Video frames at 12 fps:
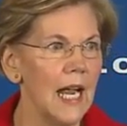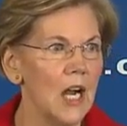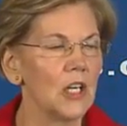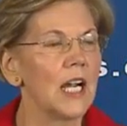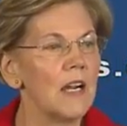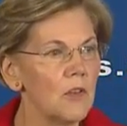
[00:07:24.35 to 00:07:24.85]

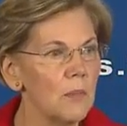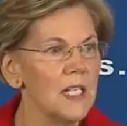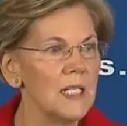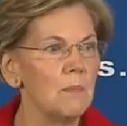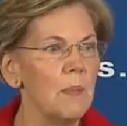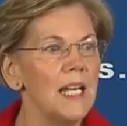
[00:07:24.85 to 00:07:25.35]
our government
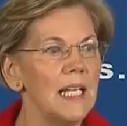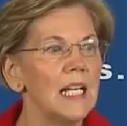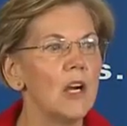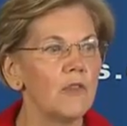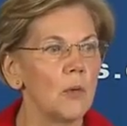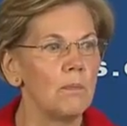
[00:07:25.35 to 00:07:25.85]
is
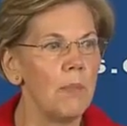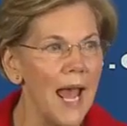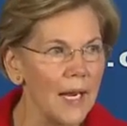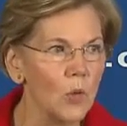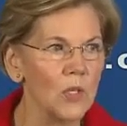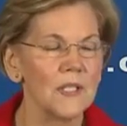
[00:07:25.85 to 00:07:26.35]
bending over
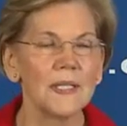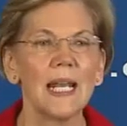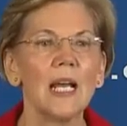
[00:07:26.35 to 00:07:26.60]
backwards to